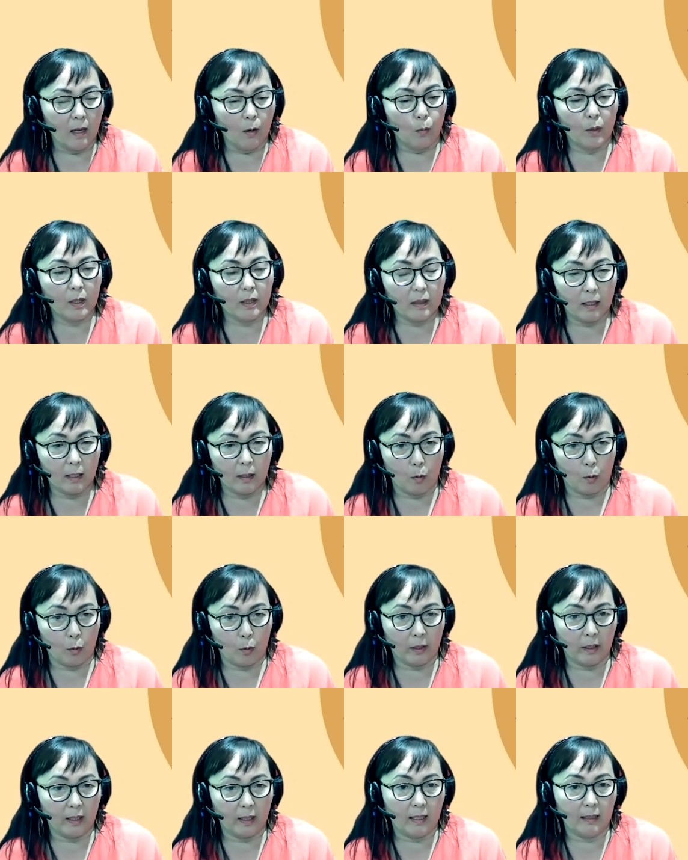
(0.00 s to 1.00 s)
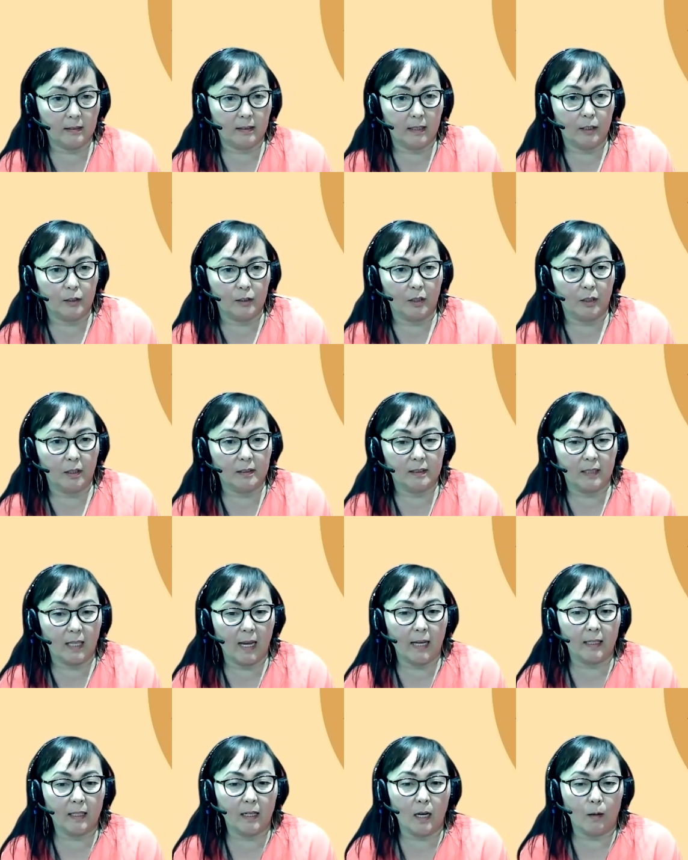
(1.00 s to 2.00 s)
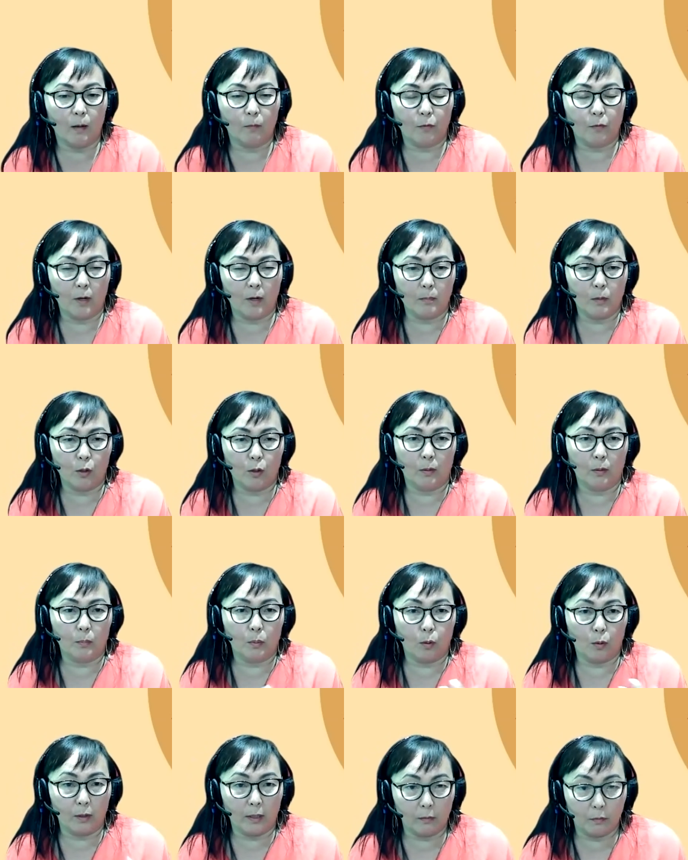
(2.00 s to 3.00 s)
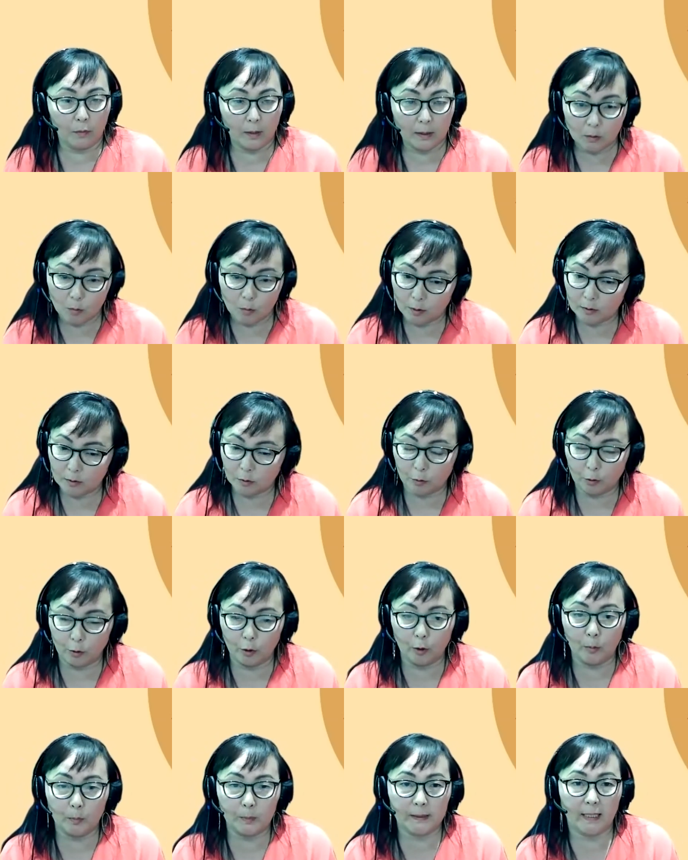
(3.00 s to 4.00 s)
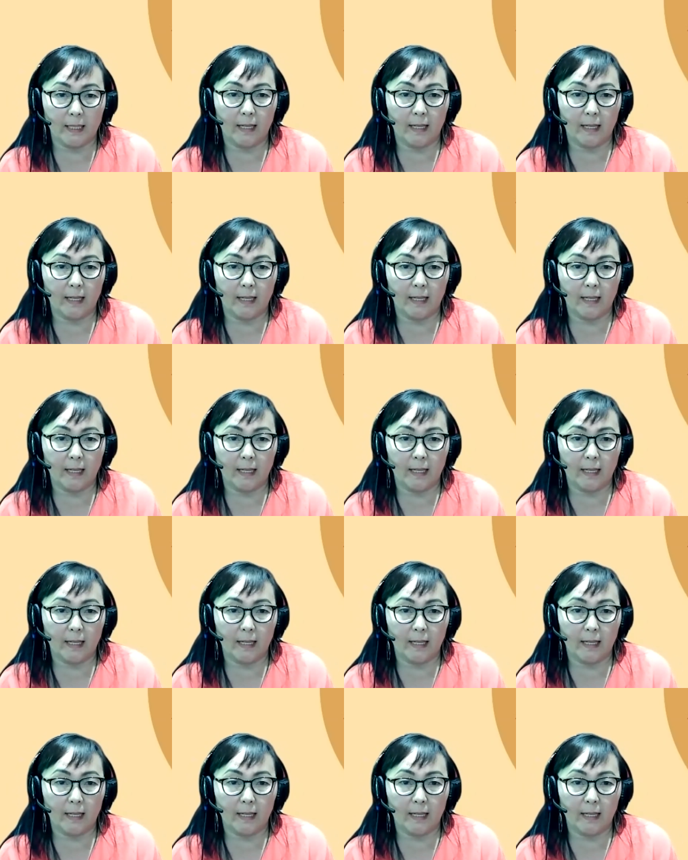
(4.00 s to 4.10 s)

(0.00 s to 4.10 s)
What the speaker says: within organizations can come from your employee resource groups,